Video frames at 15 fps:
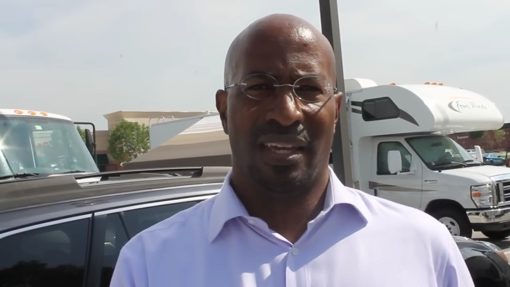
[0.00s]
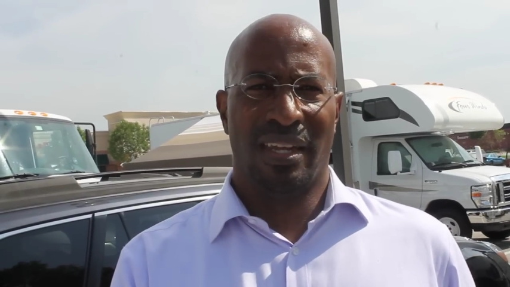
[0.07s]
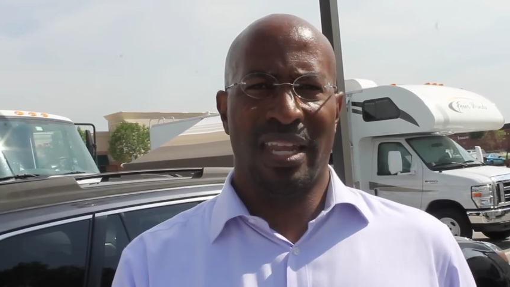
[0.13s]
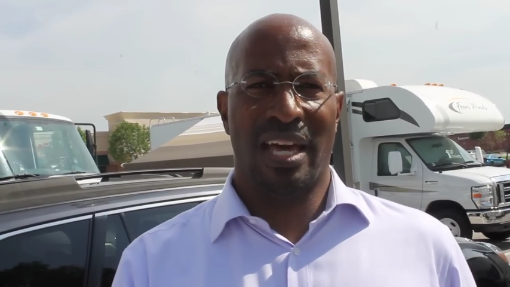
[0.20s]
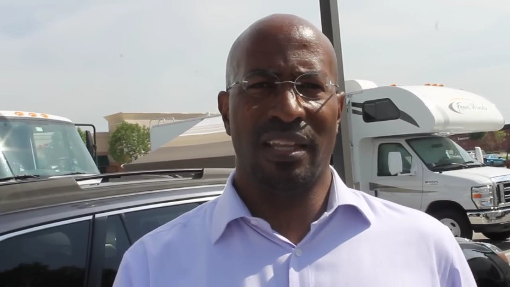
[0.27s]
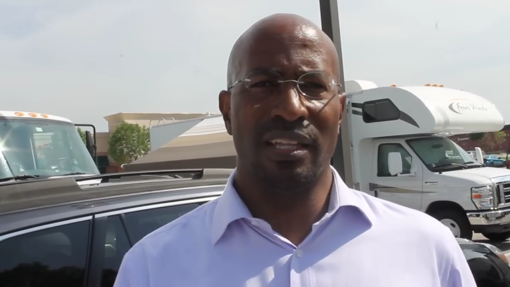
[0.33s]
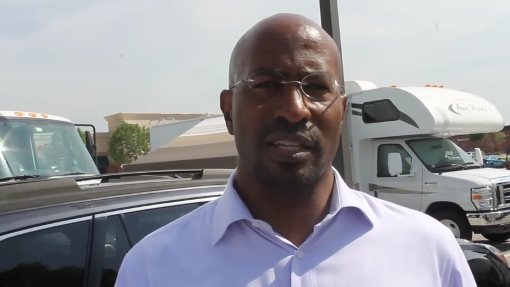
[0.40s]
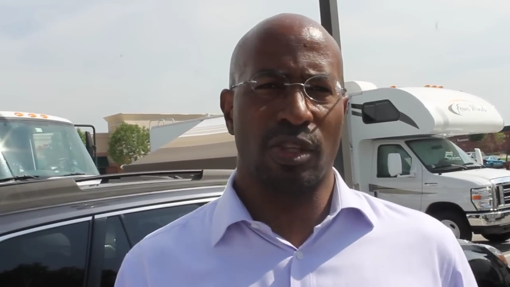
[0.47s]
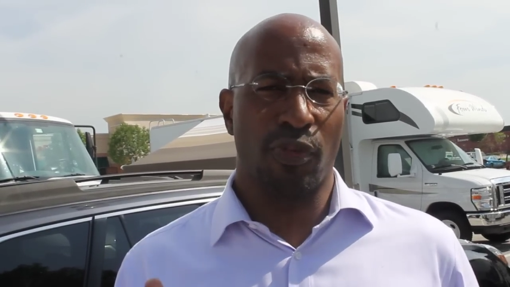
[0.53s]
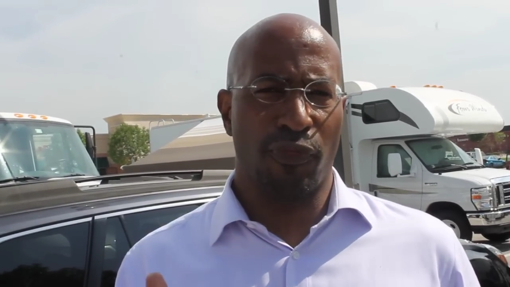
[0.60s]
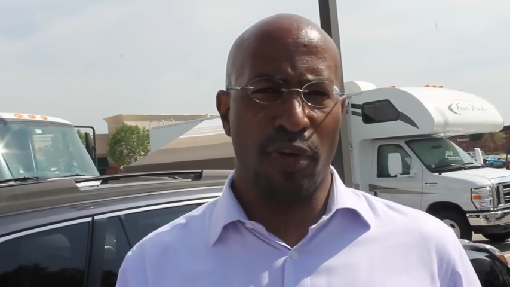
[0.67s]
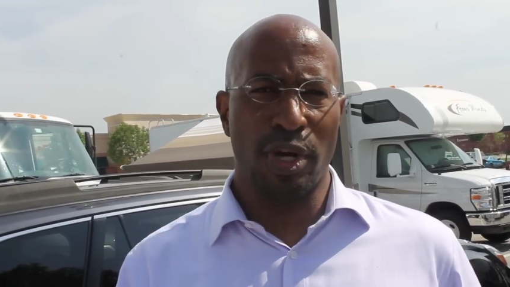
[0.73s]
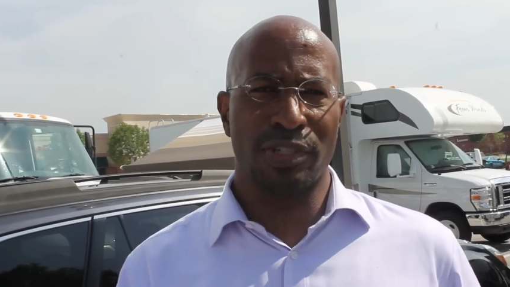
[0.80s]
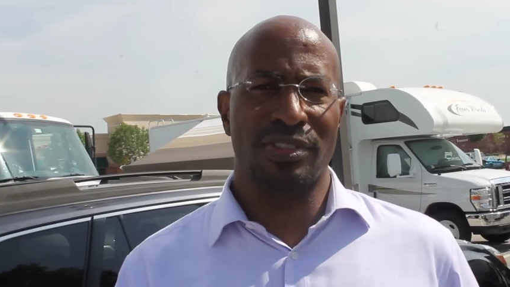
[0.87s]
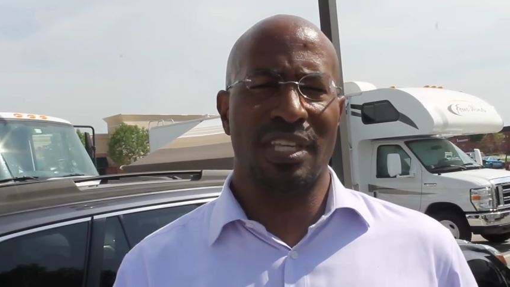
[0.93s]
Now look, the
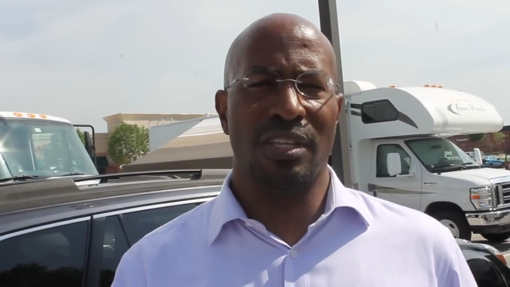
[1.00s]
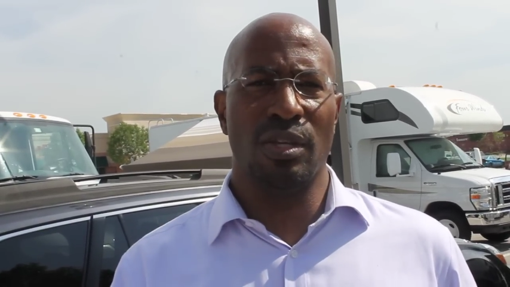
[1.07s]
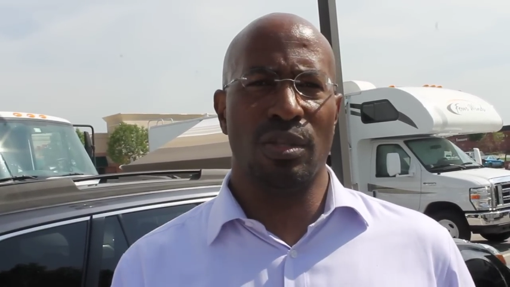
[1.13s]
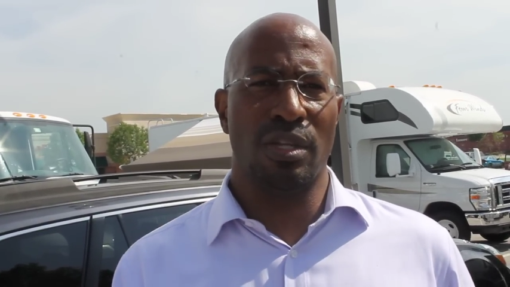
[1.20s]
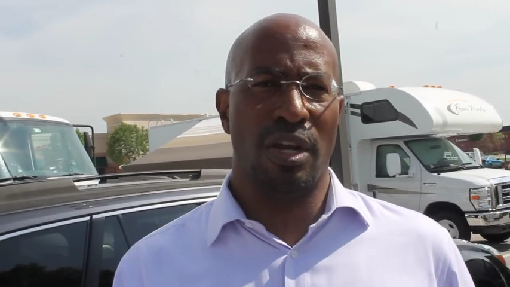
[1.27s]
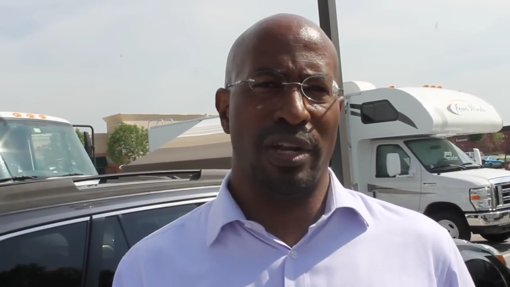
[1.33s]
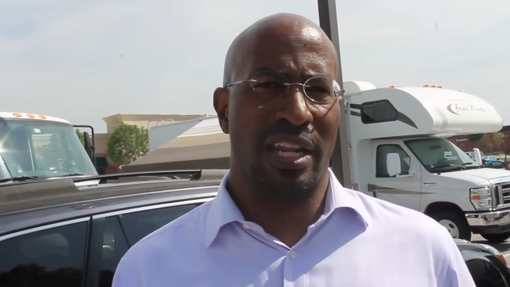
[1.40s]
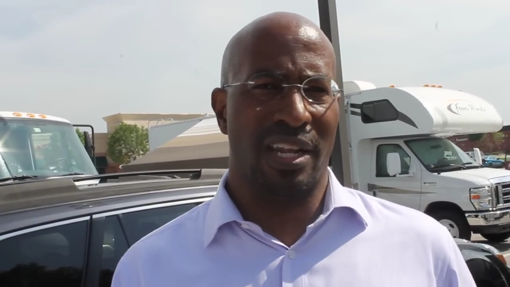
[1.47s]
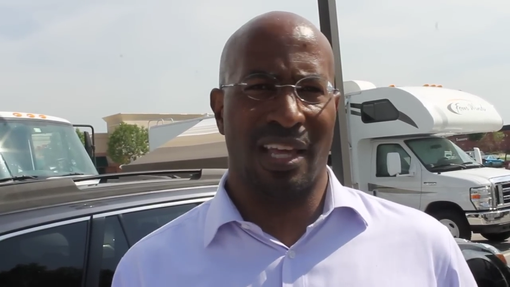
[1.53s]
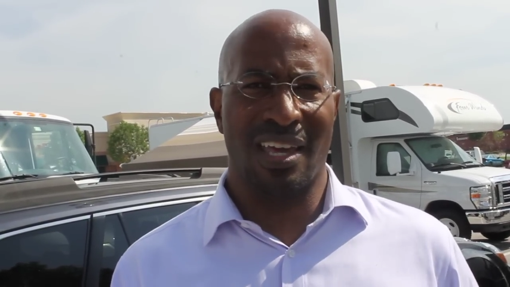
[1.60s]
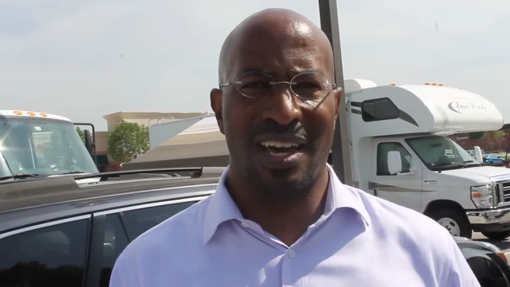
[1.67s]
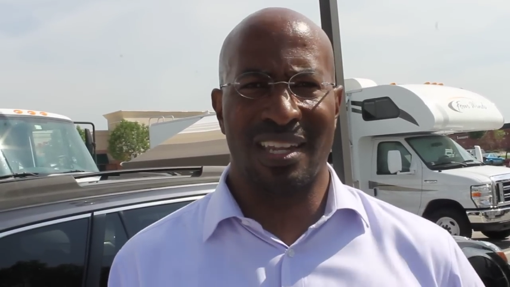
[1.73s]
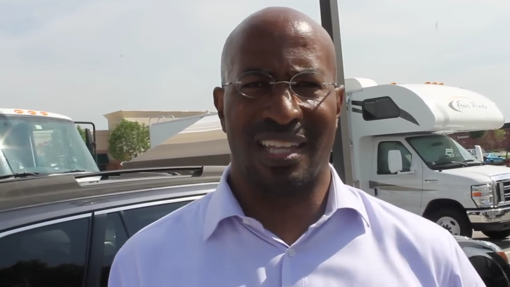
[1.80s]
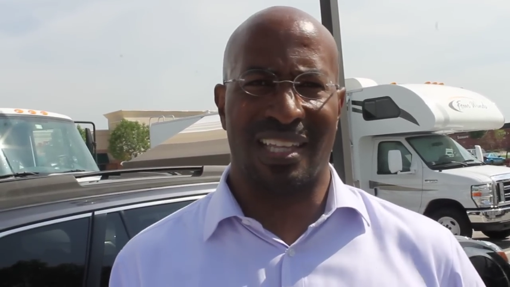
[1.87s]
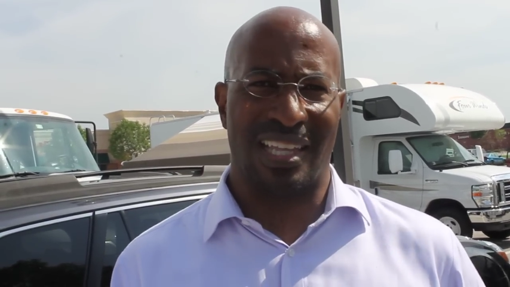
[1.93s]
first thing you learn in a
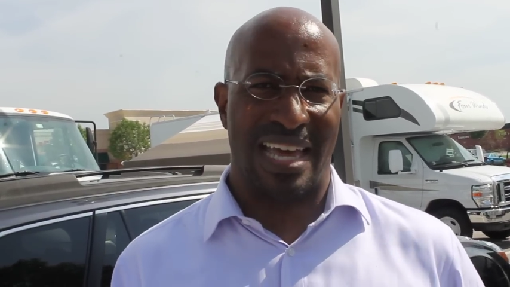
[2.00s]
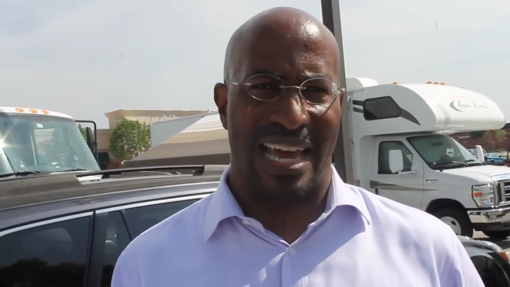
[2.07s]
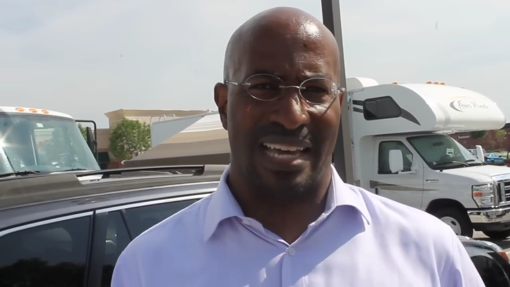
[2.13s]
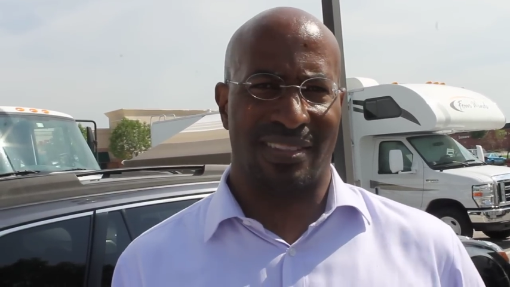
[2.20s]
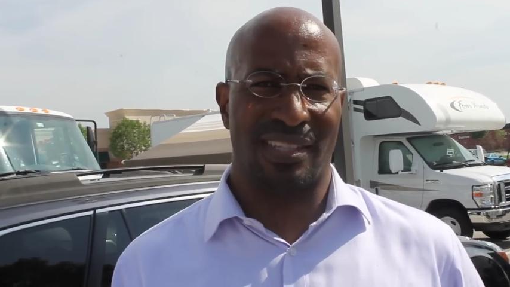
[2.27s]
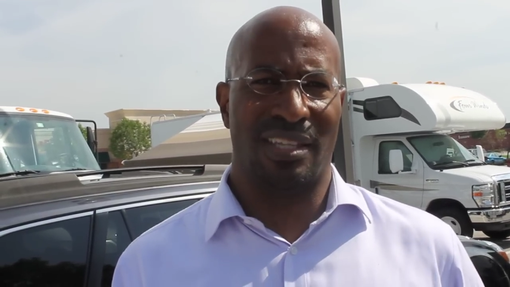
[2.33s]
gun class,